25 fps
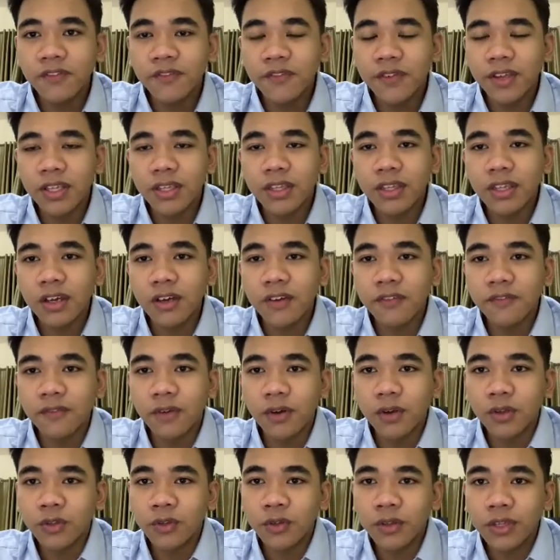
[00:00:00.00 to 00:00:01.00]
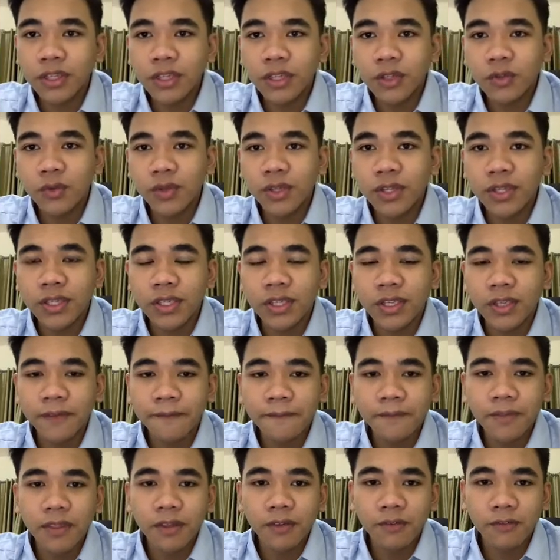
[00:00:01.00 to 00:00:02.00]
data for 2020.
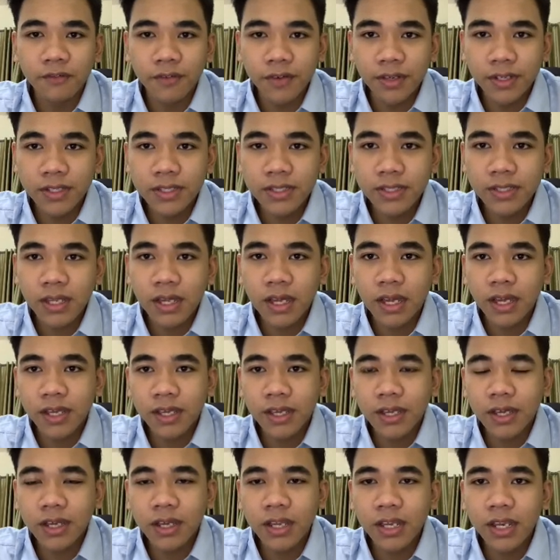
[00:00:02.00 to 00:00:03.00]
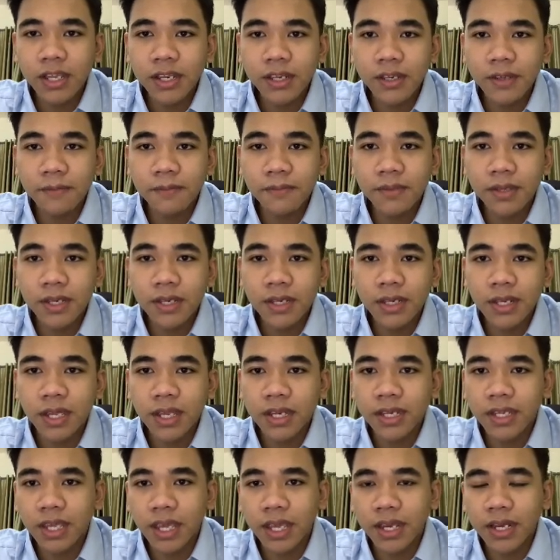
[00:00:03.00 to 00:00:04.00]
First, I calculate the mean
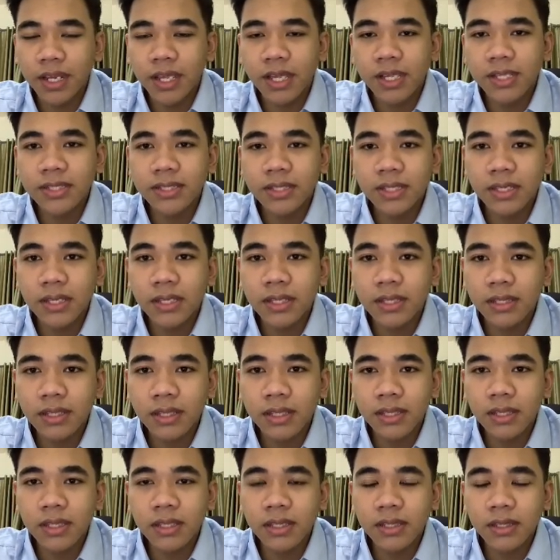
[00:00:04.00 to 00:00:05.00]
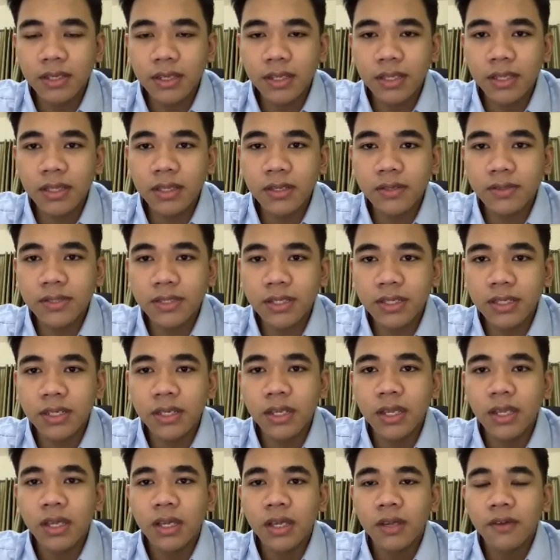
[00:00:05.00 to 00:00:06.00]
and get the answer
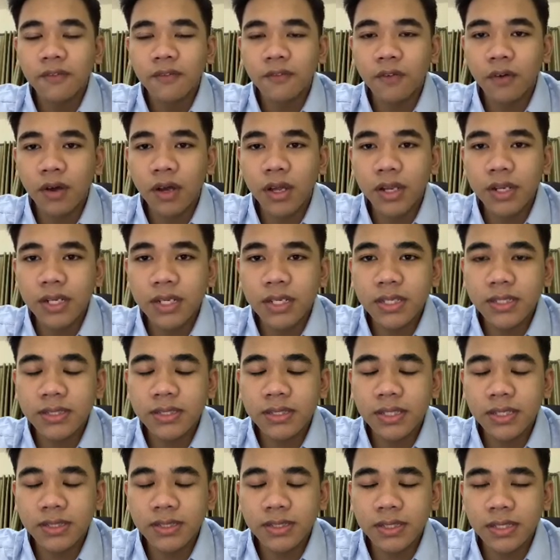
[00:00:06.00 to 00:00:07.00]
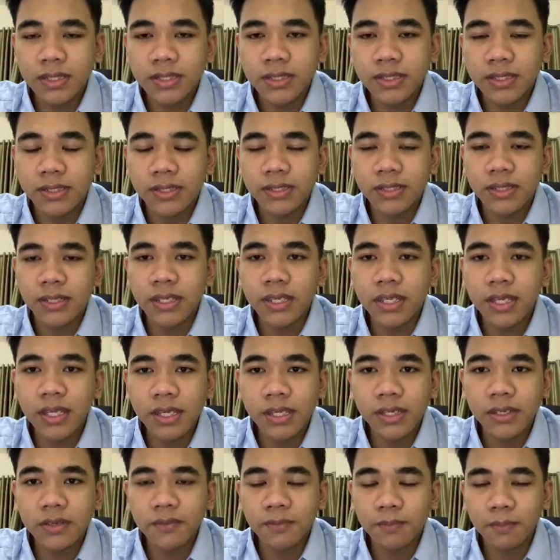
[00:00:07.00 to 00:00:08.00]
33,466
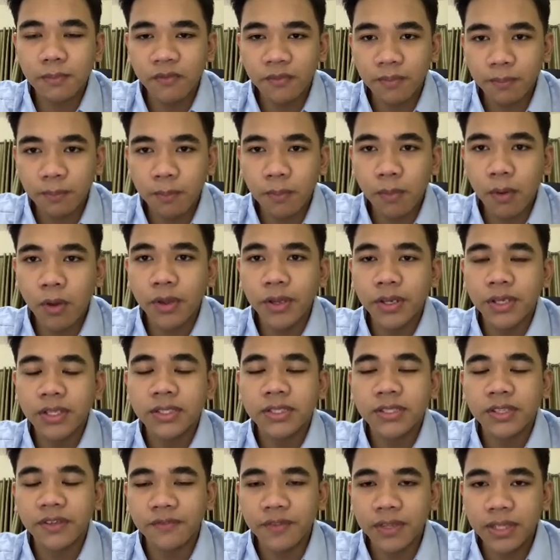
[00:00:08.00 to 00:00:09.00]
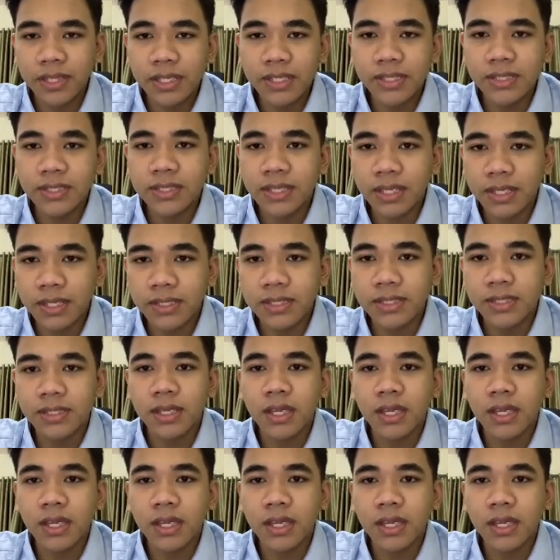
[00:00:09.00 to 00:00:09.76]
ringgit 0.17.